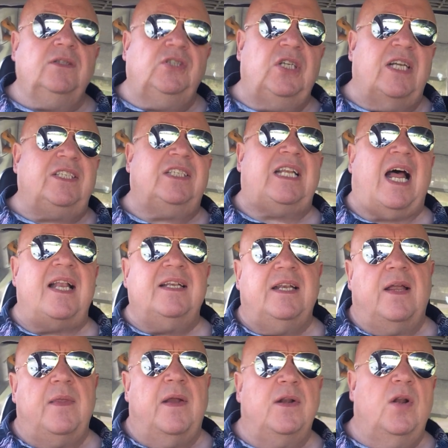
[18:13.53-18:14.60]
just
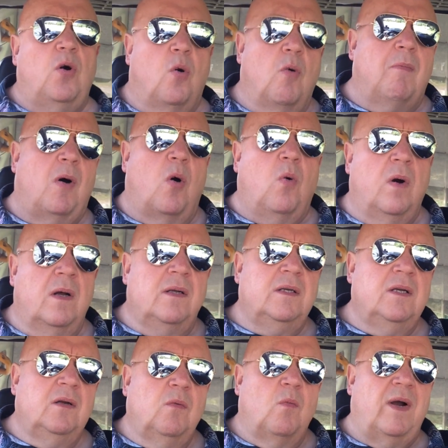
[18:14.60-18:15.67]
under the normal
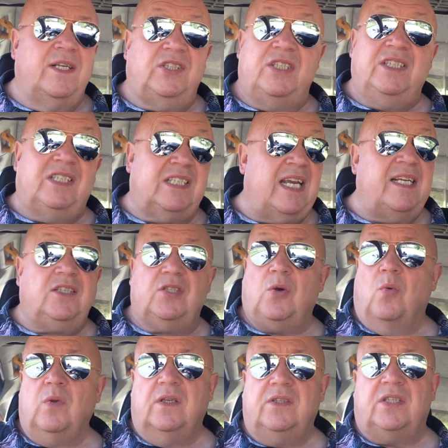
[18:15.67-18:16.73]
where she sits
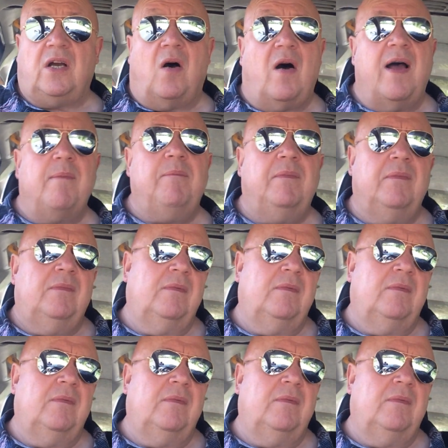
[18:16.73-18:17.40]
all the time,